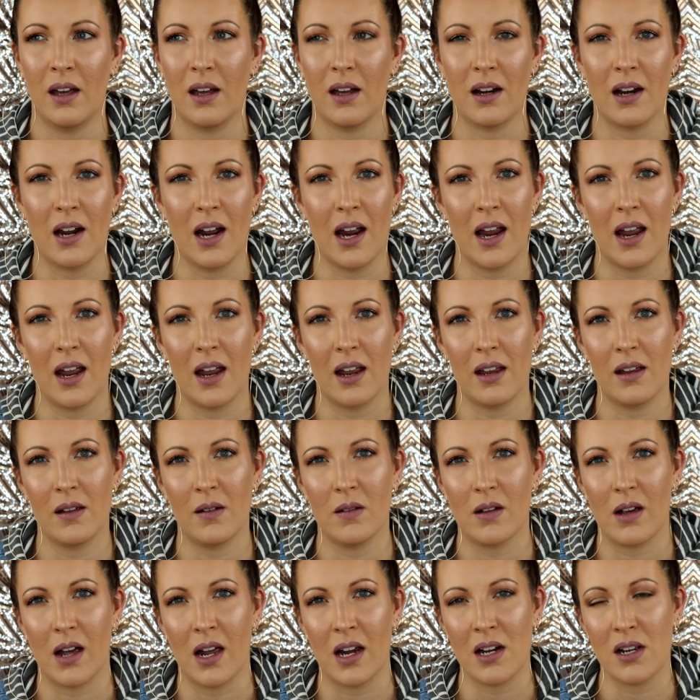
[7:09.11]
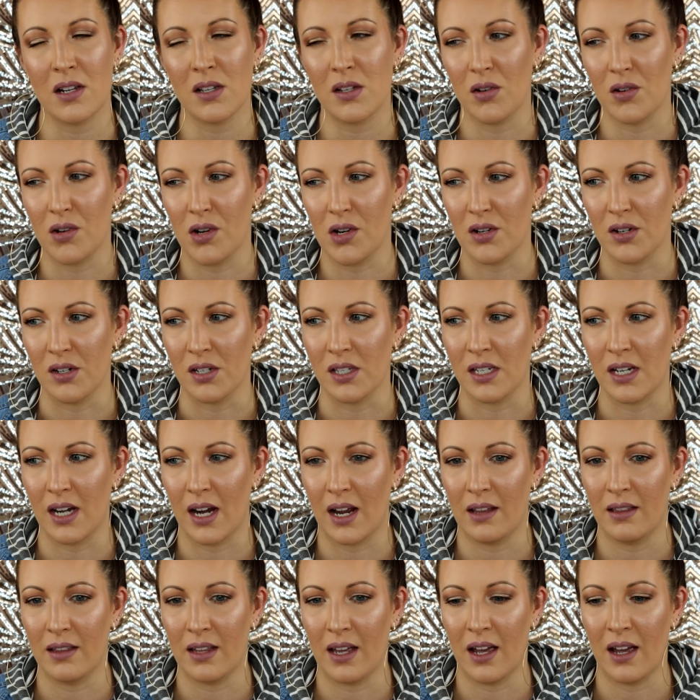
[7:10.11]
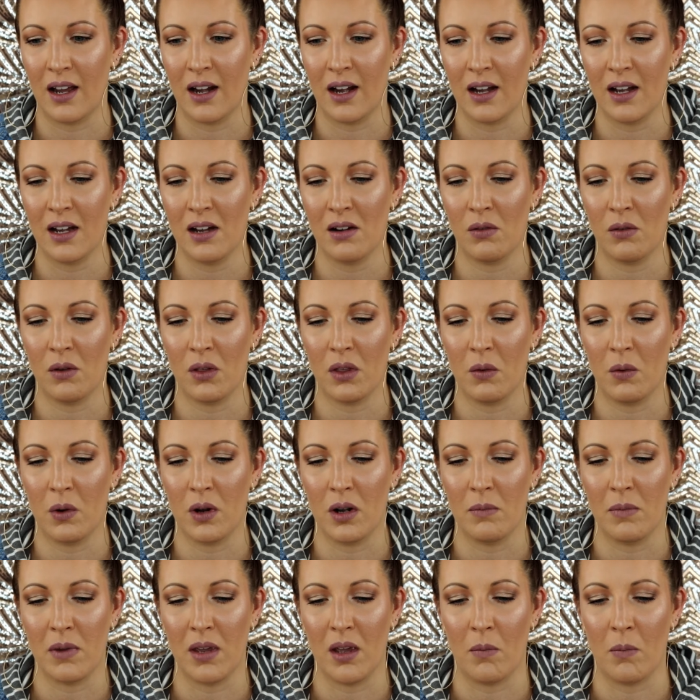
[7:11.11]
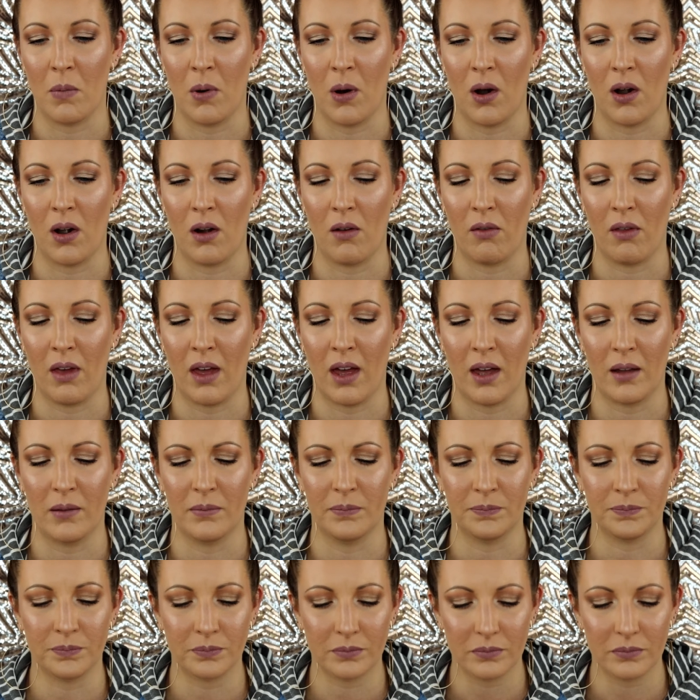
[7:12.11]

I just don't understand that, and I didn't really want to be a part of that.